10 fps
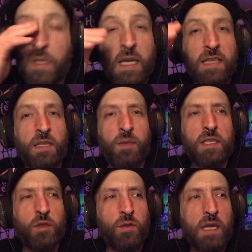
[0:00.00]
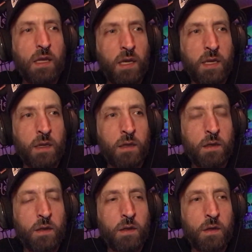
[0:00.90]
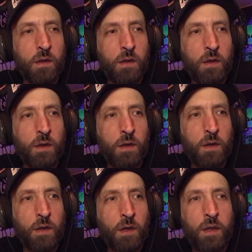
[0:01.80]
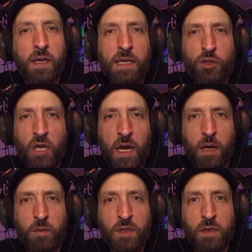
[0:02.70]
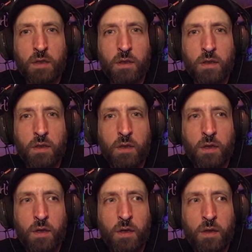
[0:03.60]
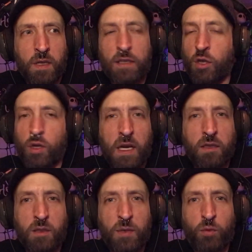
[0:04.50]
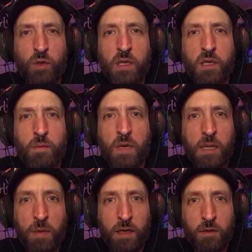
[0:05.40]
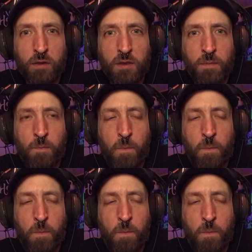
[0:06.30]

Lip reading: And some of these dudes get lucky. And they get jobs that turn out to be really good money makers.